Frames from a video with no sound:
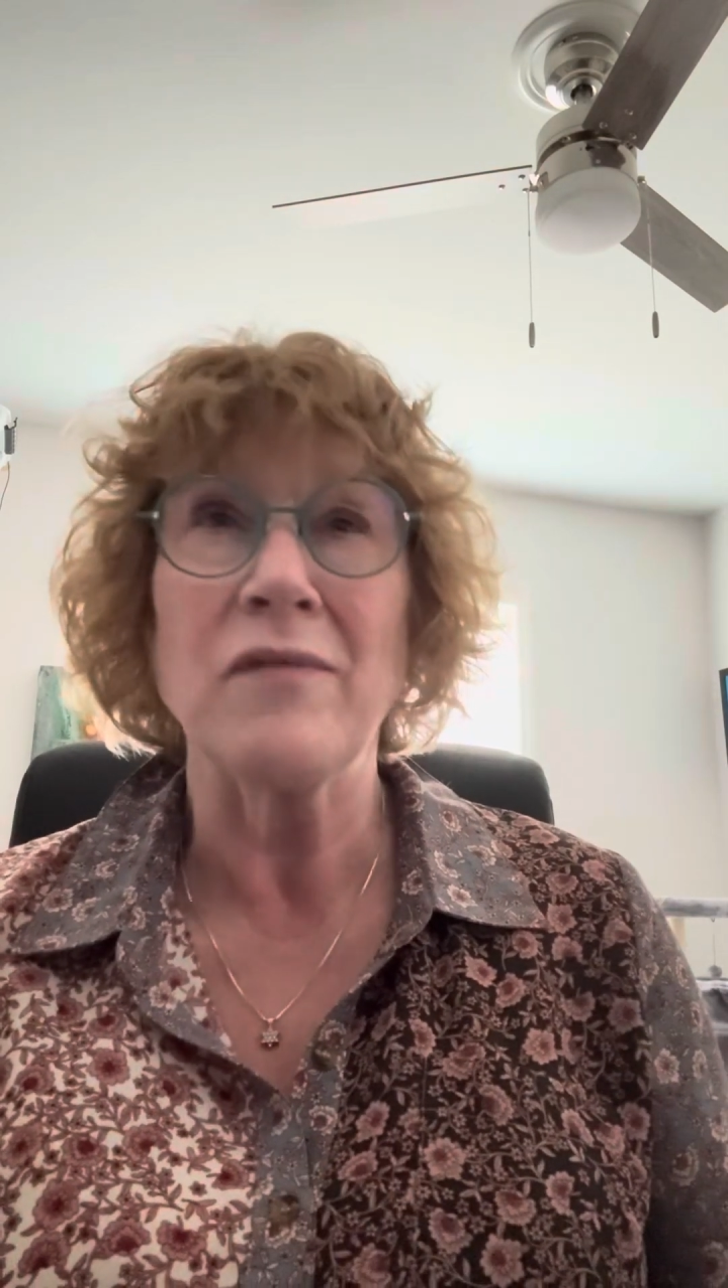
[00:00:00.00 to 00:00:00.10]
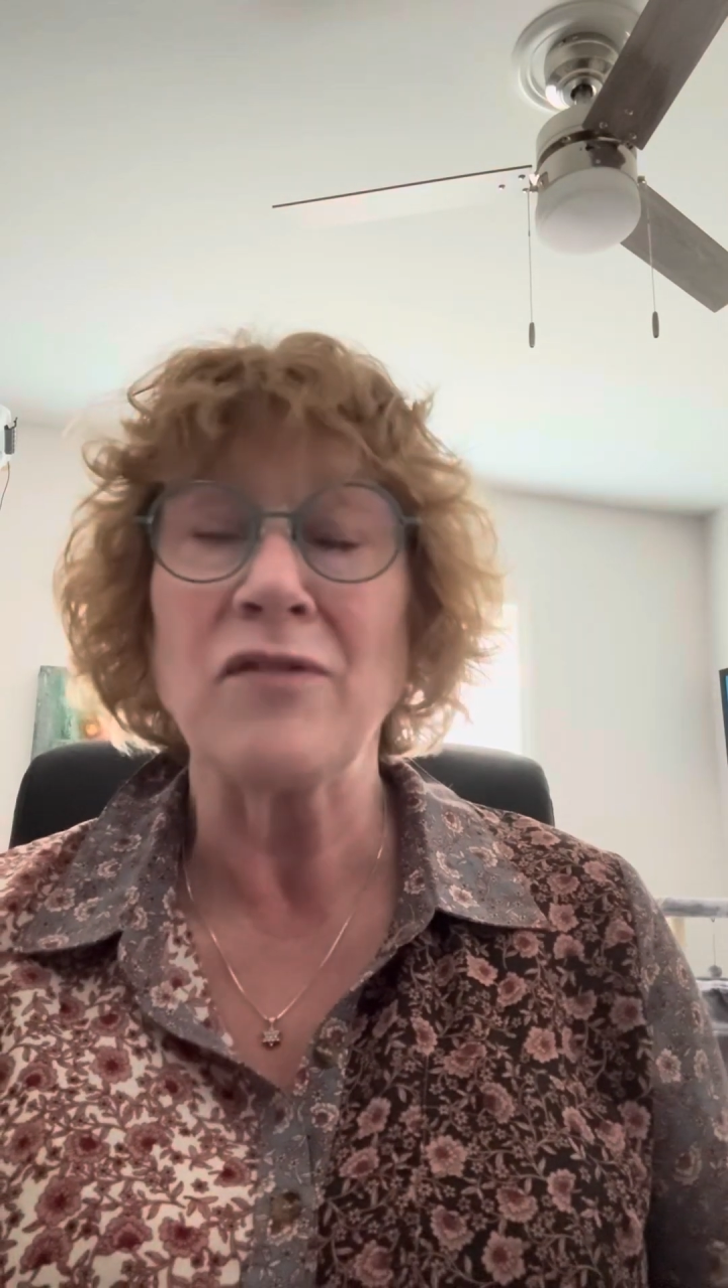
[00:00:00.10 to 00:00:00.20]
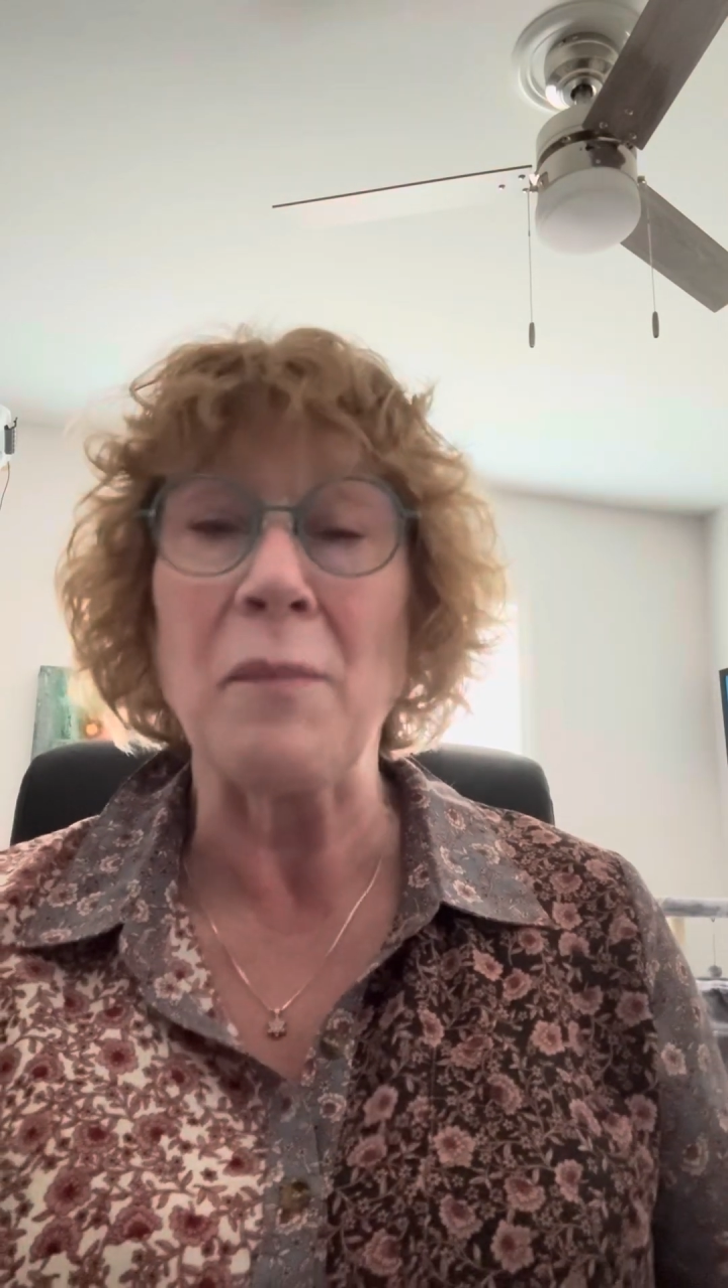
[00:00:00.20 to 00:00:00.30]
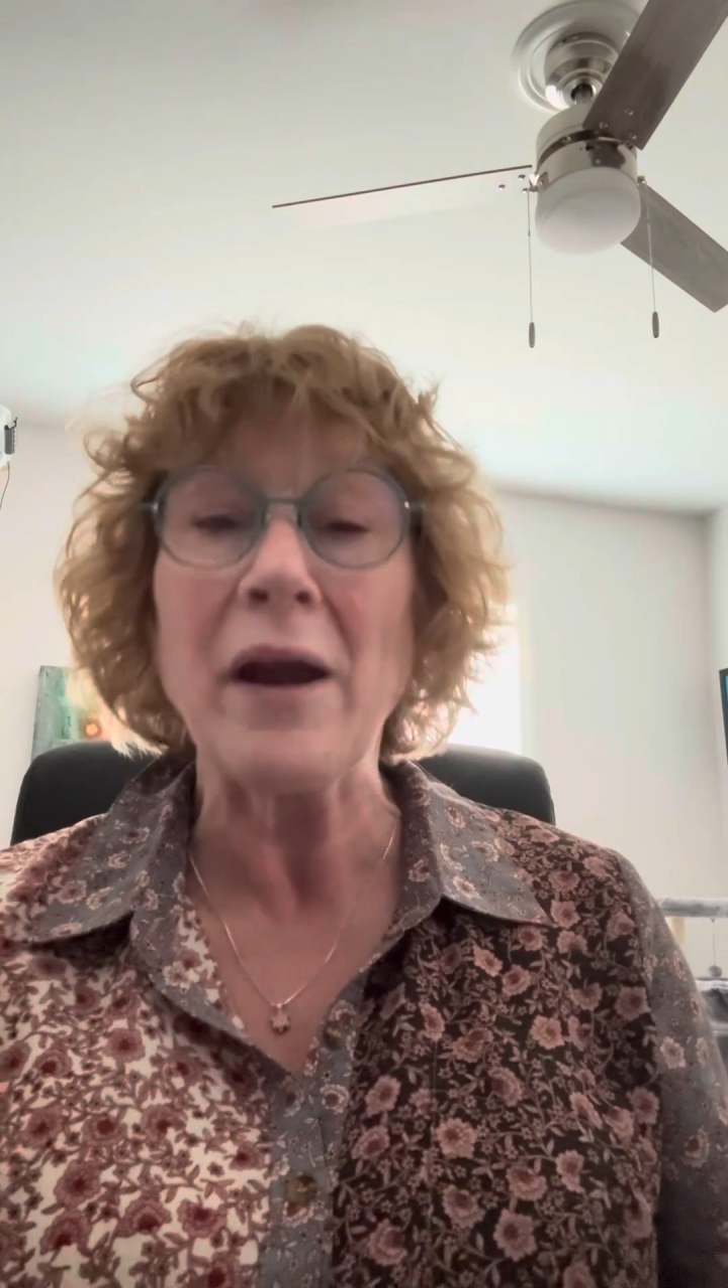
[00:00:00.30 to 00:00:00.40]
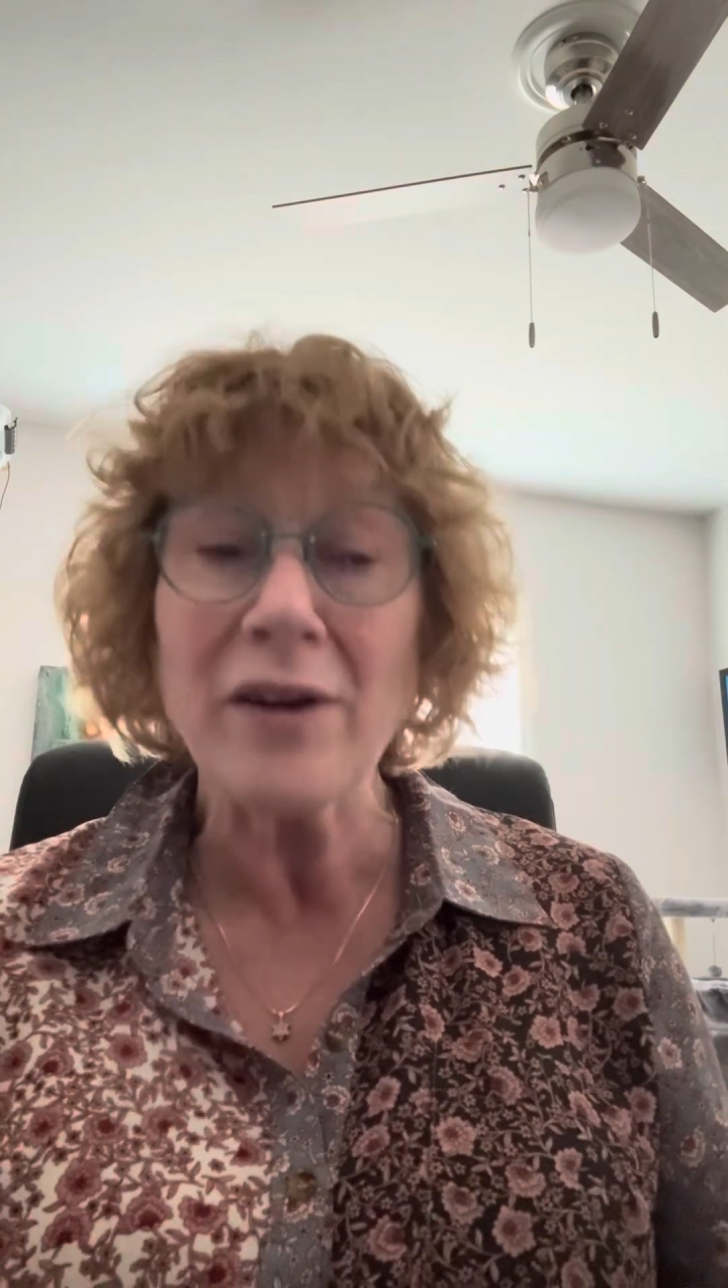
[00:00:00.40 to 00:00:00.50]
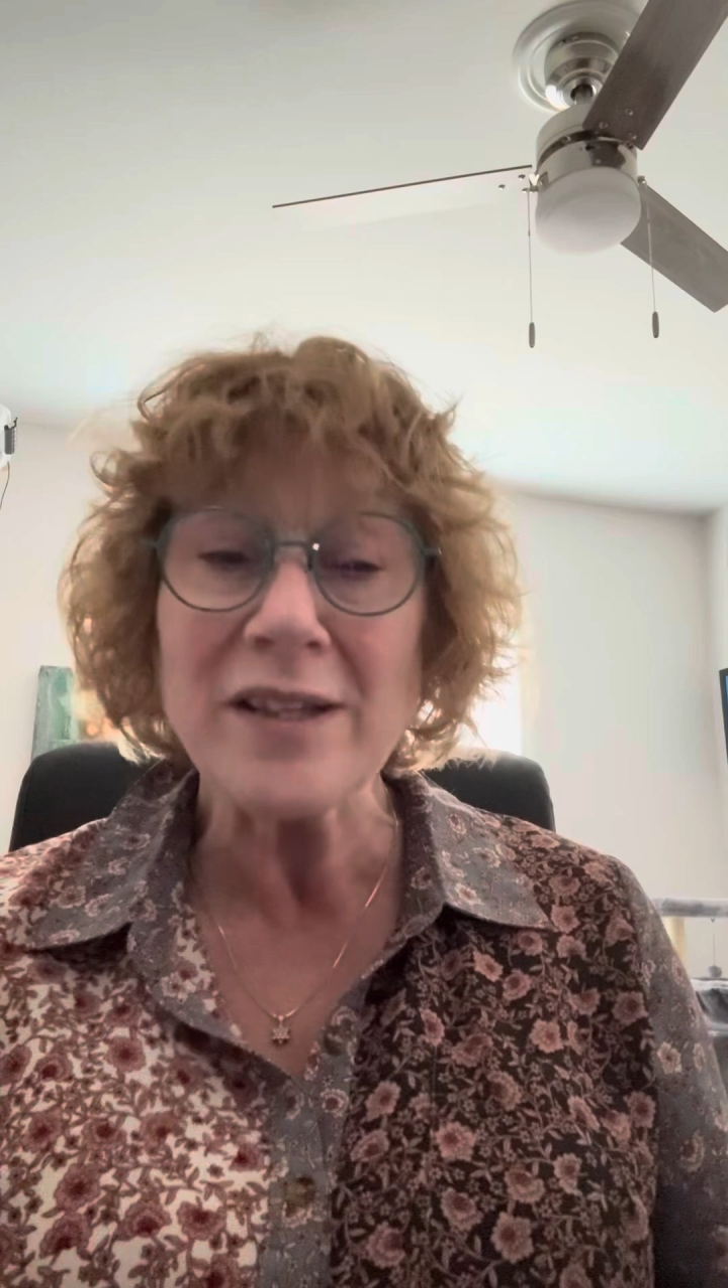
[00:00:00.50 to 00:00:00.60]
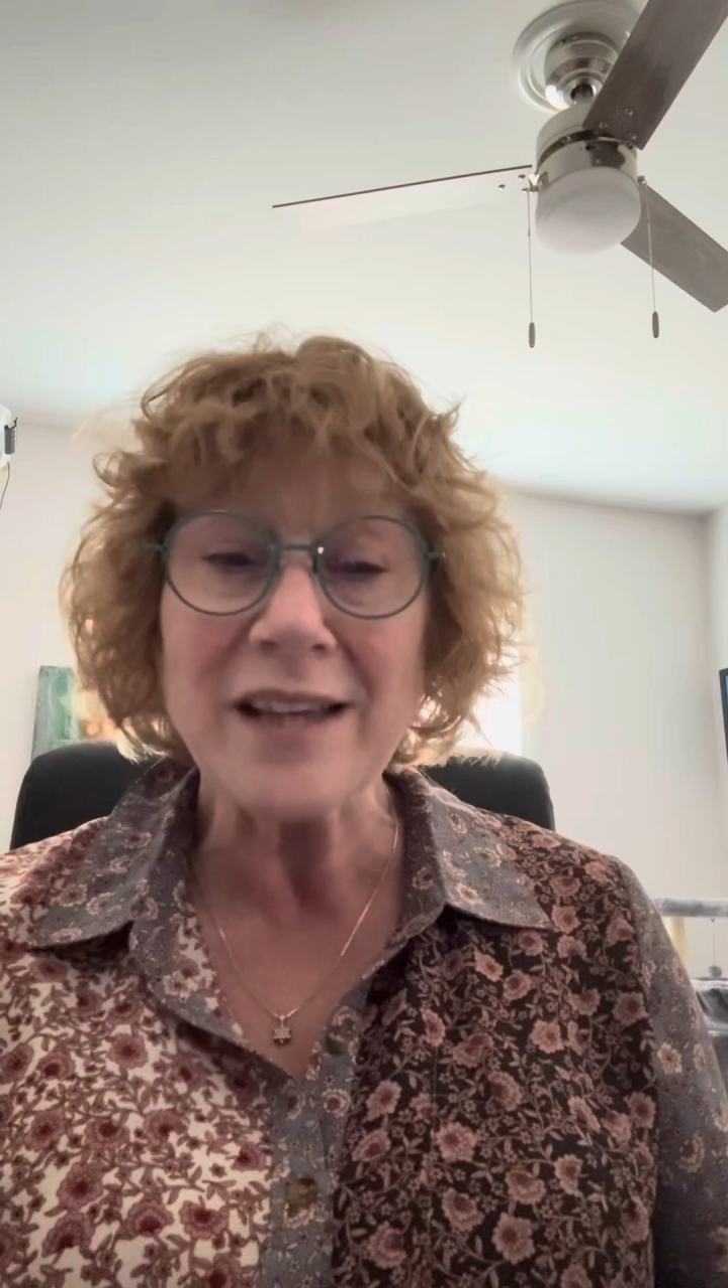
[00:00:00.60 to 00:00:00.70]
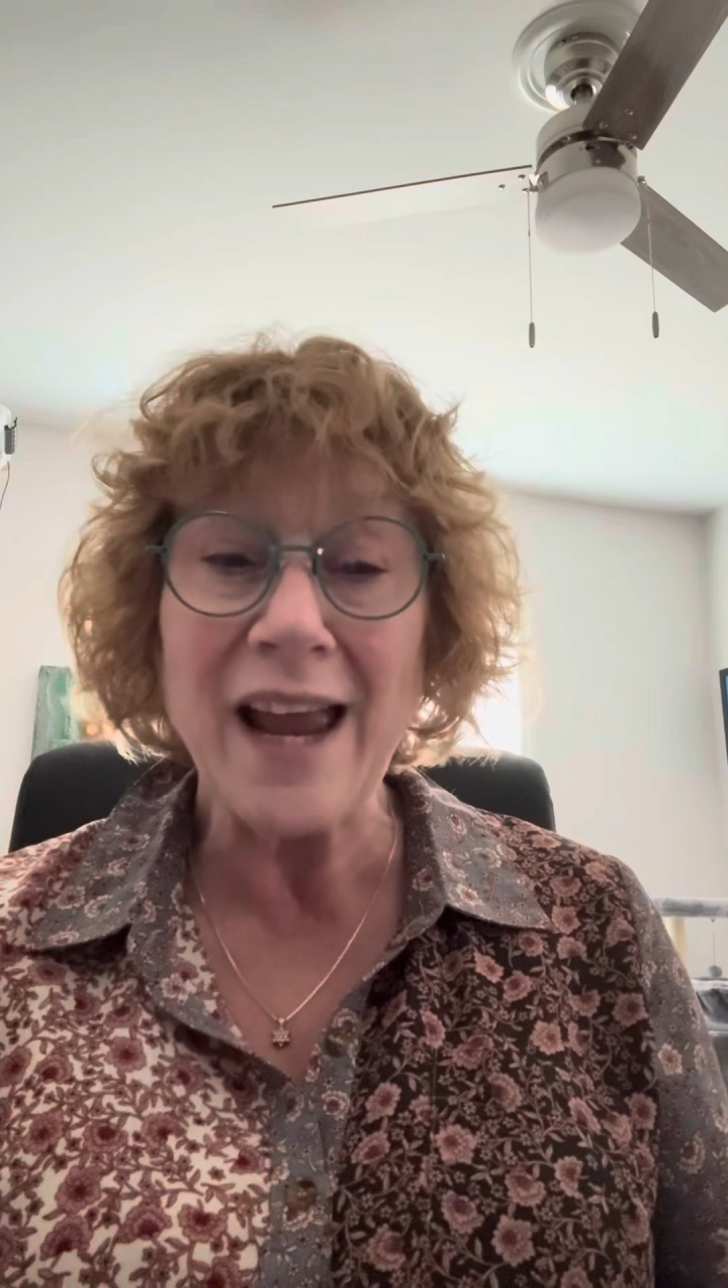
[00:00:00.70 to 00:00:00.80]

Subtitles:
the parents a